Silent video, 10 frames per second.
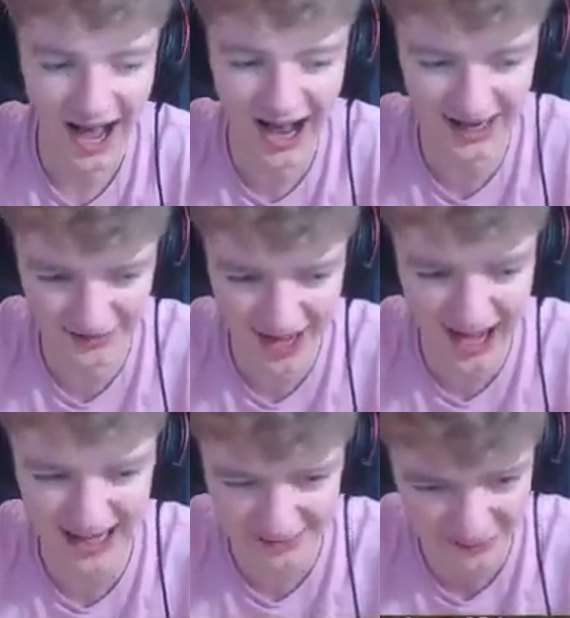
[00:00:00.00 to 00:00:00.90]

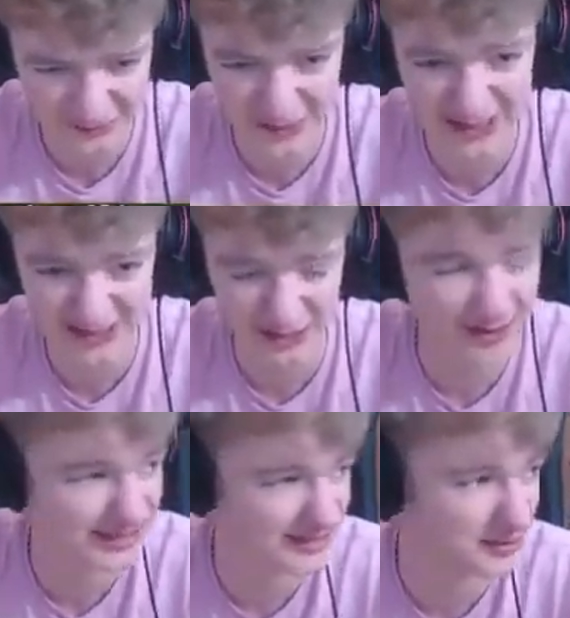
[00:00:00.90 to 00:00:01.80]
I have a funny story
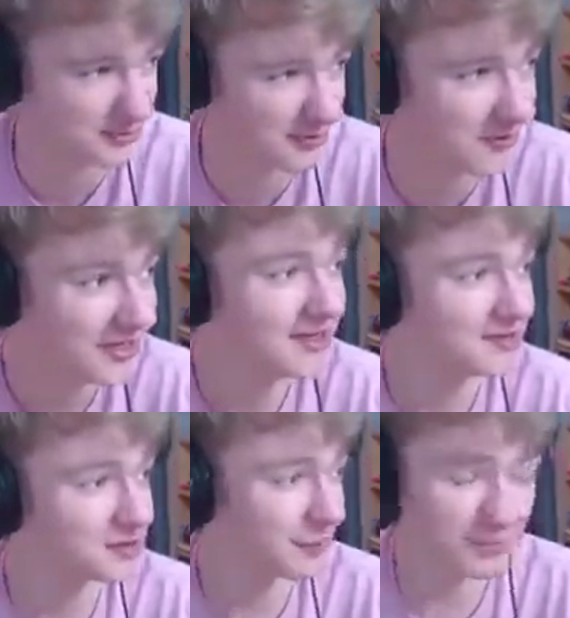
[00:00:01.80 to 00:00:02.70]
to tell you all.
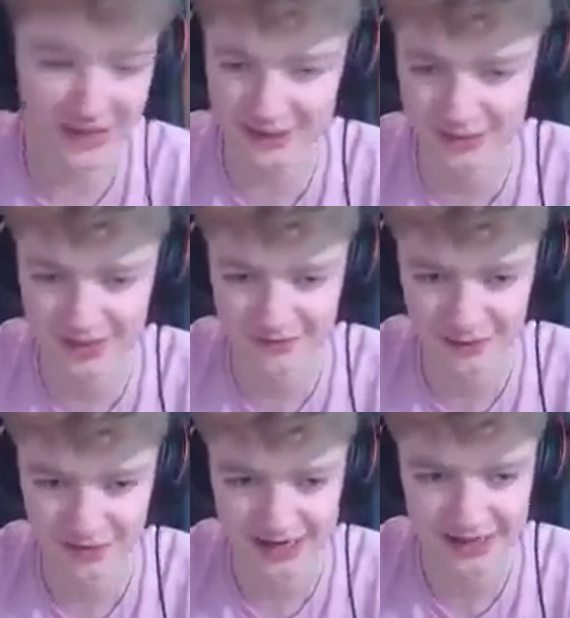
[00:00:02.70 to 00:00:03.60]
Tomo, thank you again for
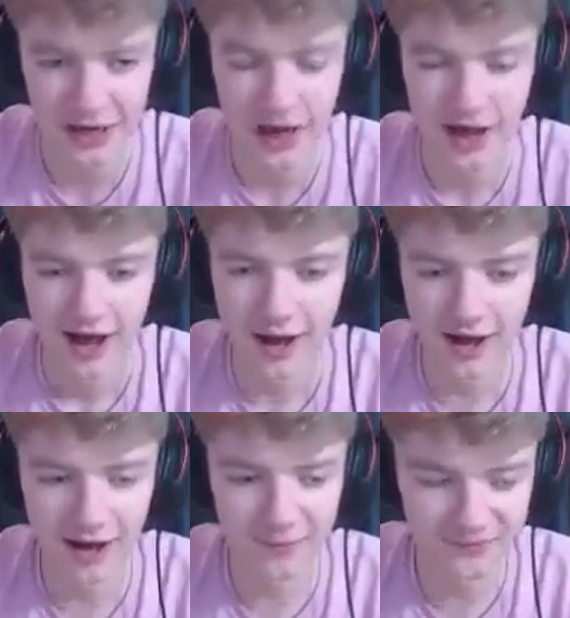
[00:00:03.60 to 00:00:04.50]
the raid.
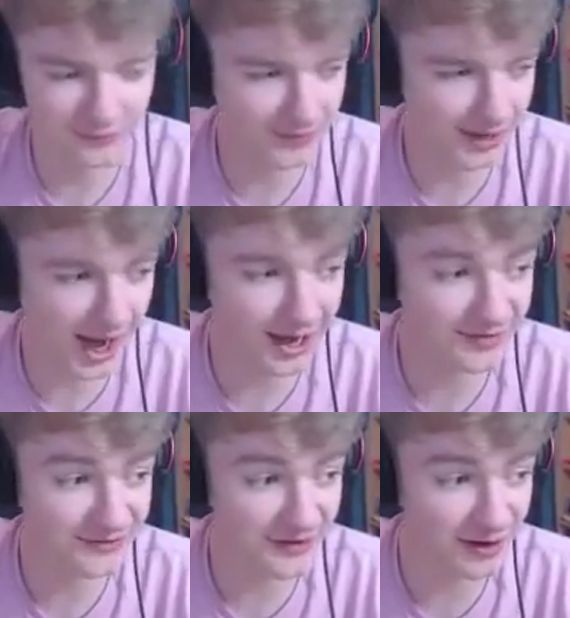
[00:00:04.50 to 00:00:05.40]
I have
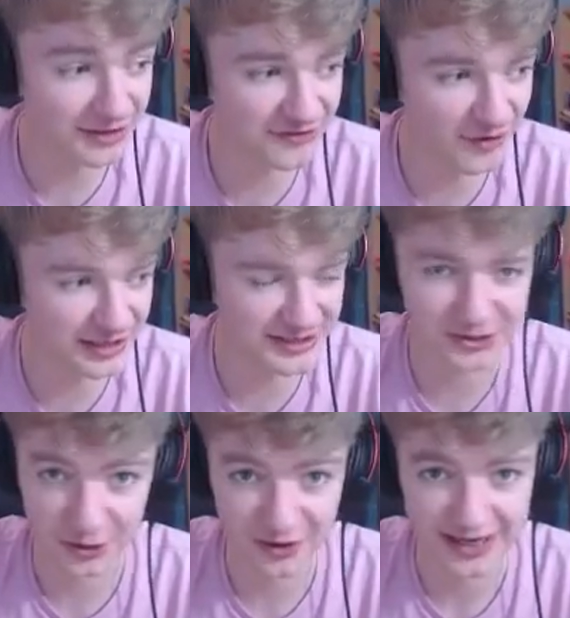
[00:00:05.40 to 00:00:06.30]
a very funny
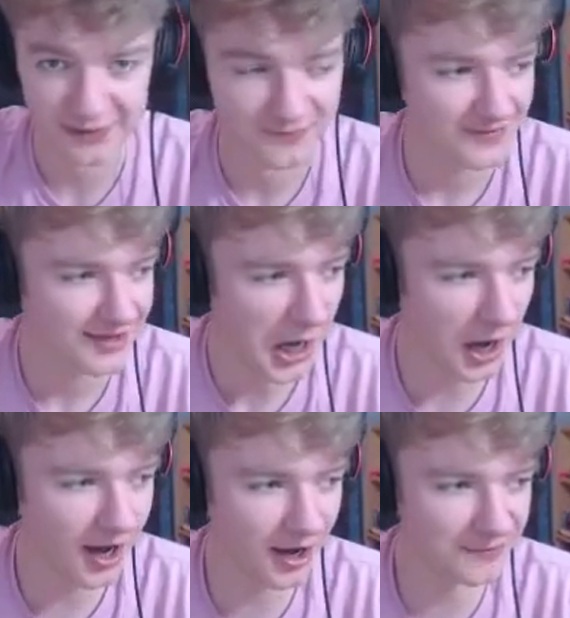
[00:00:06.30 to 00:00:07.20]
story.
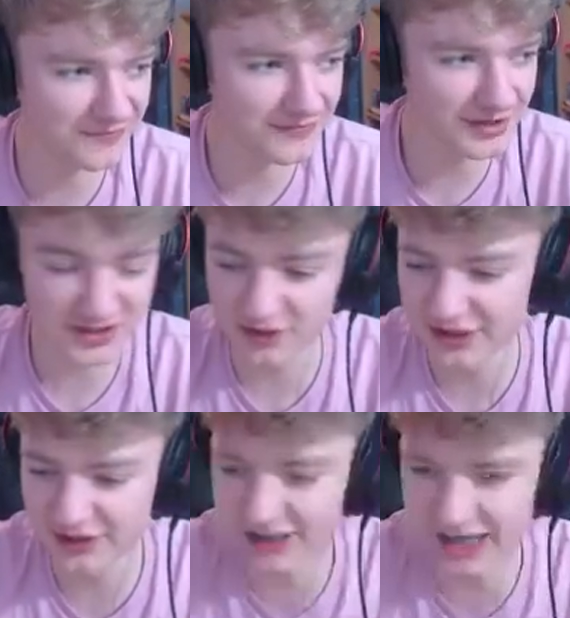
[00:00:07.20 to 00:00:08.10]
So
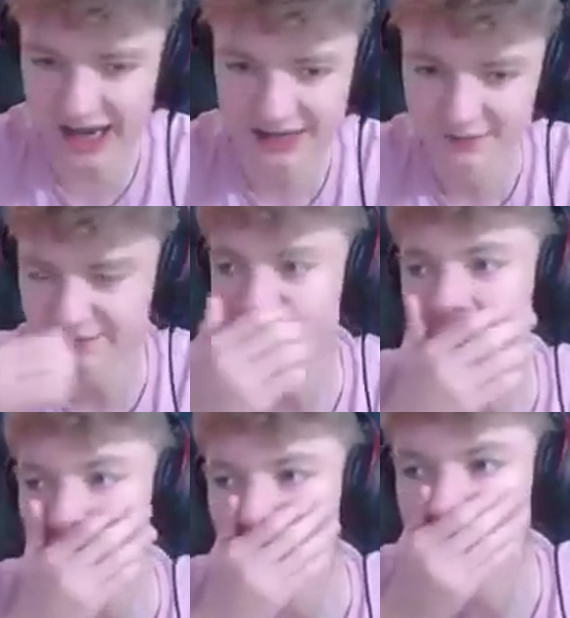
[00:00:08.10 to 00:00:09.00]
the other day,
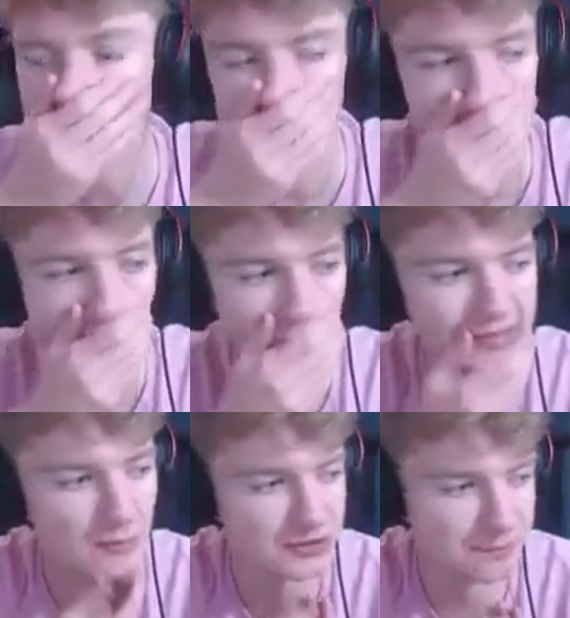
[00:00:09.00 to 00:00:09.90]

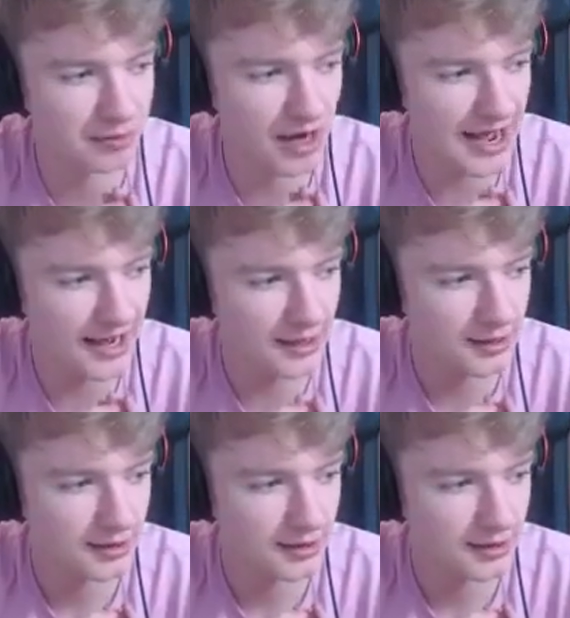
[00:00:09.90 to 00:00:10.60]
that was a prayer.